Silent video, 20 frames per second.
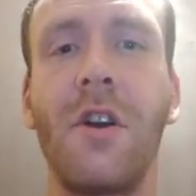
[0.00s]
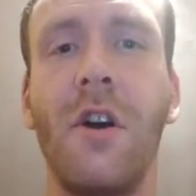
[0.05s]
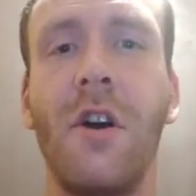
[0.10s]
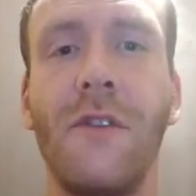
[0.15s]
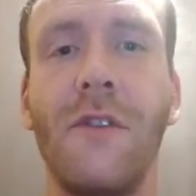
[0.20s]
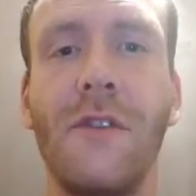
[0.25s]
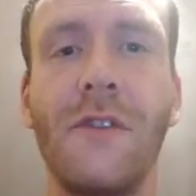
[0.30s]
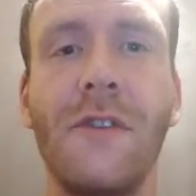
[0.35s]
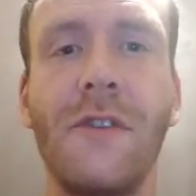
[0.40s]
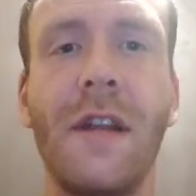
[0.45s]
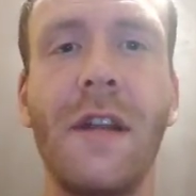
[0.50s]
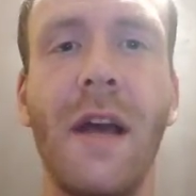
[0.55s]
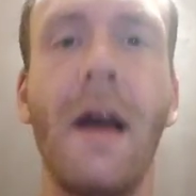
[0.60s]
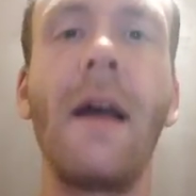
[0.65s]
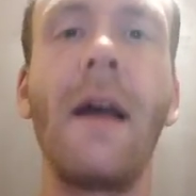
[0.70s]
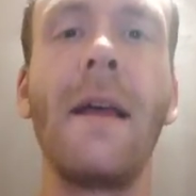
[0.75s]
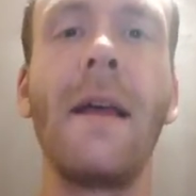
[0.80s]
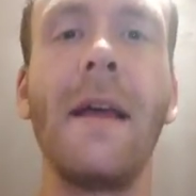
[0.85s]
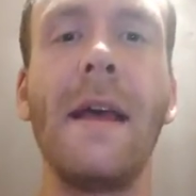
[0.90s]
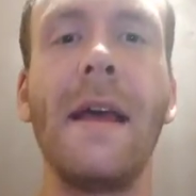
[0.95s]
to
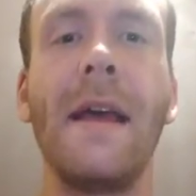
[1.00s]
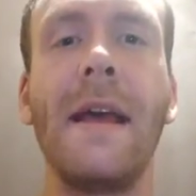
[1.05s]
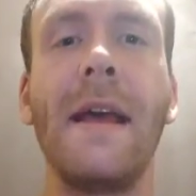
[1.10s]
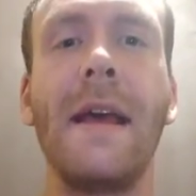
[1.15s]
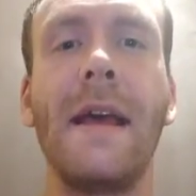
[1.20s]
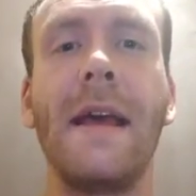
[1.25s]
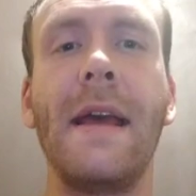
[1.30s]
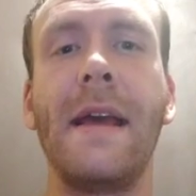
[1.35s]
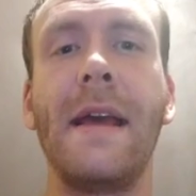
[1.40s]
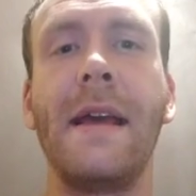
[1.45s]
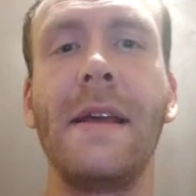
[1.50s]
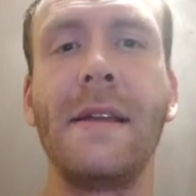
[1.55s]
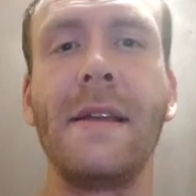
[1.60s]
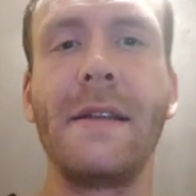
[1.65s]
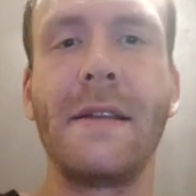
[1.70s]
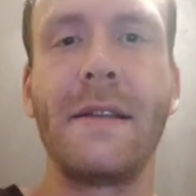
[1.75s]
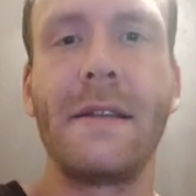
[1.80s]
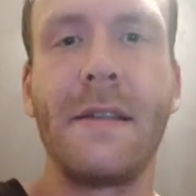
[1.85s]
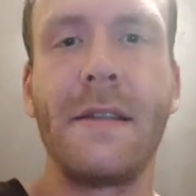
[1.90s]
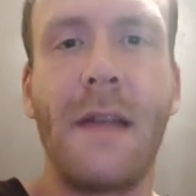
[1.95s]
consider
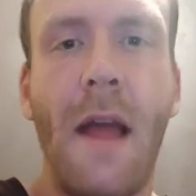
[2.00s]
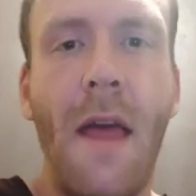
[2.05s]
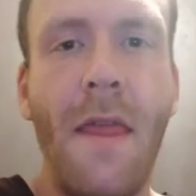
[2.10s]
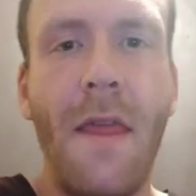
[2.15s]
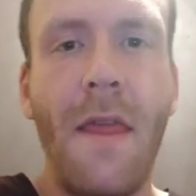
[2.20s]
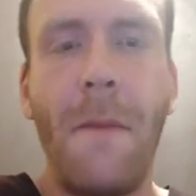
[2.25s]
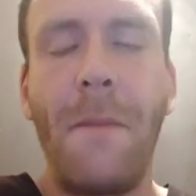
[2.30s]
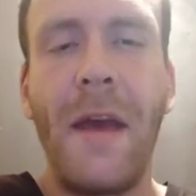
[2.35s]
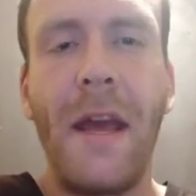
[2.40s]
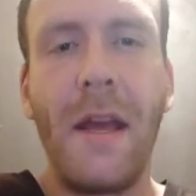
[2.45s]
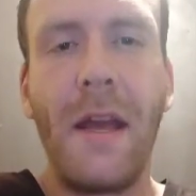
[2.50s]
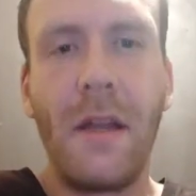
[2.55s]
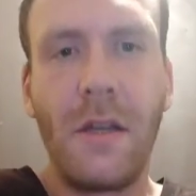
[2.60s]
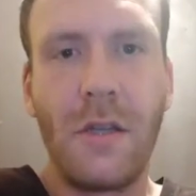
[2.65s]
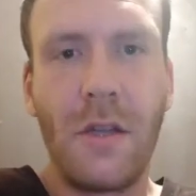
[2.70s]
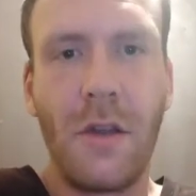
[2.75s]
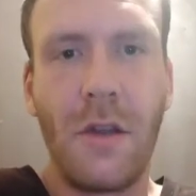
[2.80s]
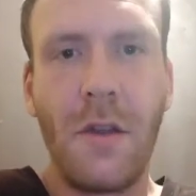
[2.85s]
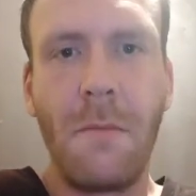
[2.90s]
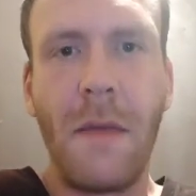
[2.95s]
is the
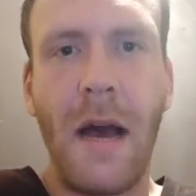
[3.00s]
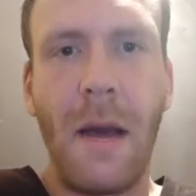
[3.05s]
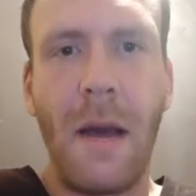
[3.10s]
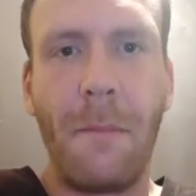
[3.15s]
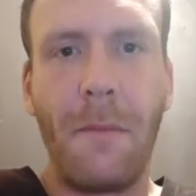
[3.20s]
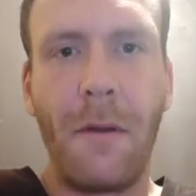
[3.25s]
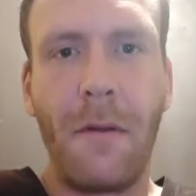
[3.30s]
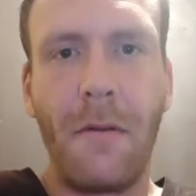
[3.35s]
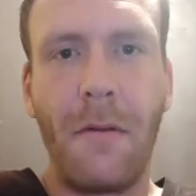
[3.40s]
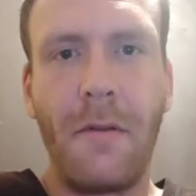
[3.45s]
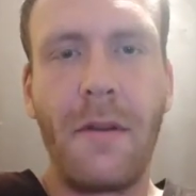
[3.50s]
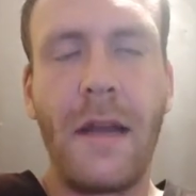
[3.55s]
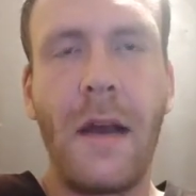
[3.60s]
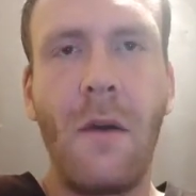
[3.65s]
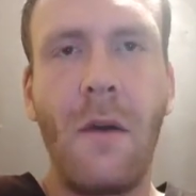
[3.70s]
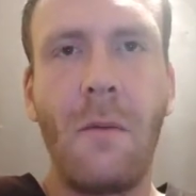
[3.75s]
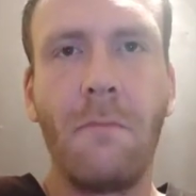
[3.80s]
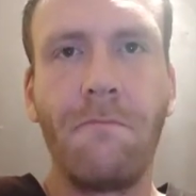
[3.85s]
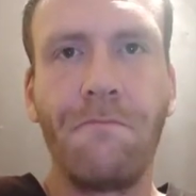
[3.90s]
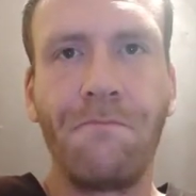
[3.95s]
pings on the map.
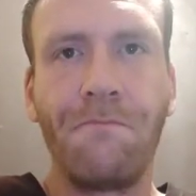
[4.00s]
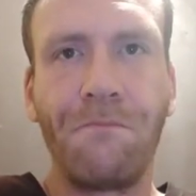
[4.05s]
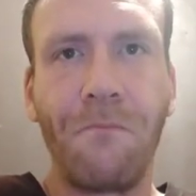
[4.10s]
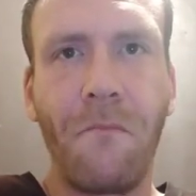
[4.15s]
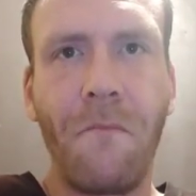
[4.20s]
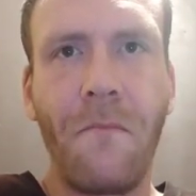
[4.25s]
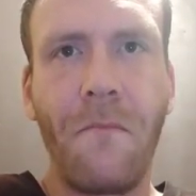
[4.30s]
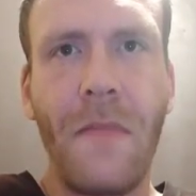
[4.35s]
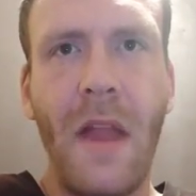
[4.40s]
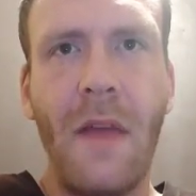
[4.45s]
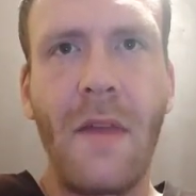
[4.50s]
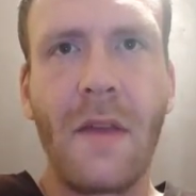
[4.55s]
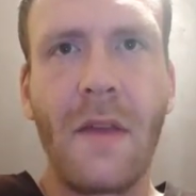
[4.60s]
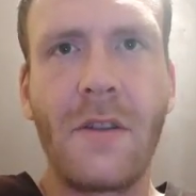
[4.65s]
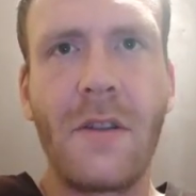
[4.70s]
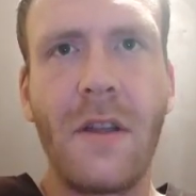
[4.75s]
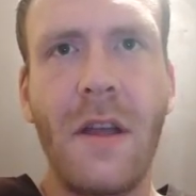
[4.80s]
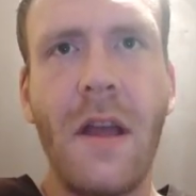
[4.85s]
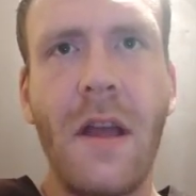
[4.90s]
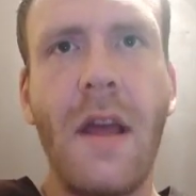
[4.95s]
Now,
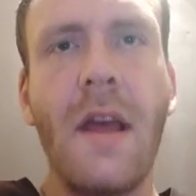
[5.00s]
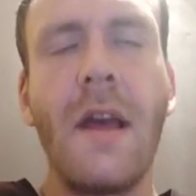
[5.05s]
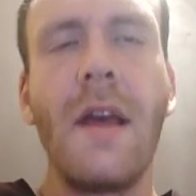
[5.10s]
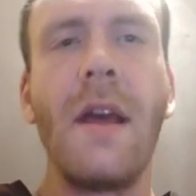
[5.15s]
as